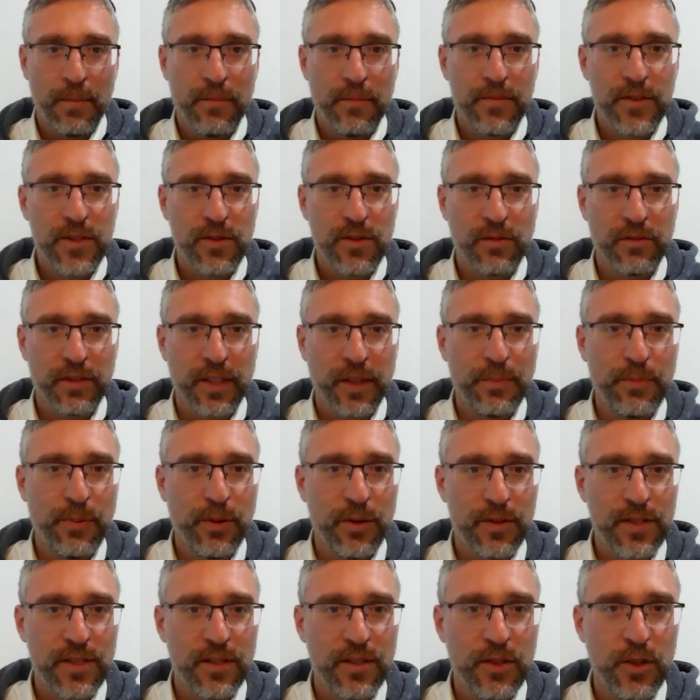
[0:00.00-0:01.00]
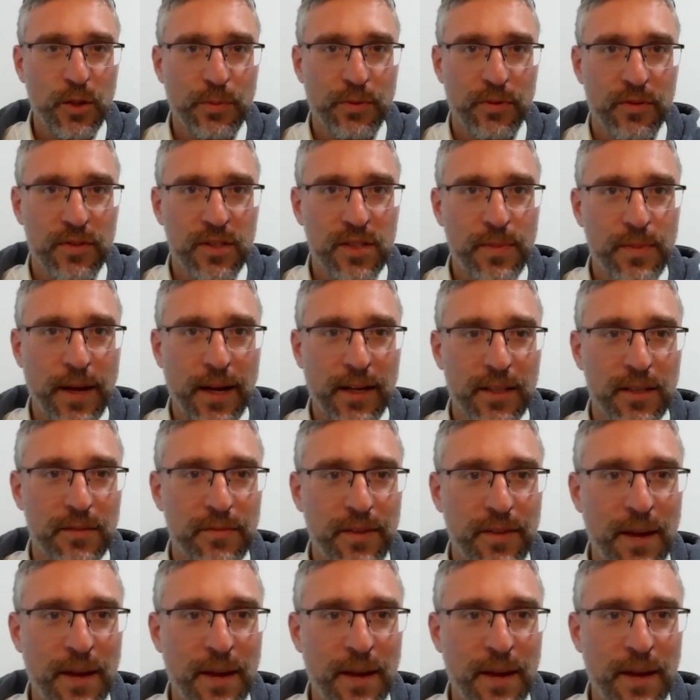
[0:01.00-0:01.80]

certainly puts a new perspective.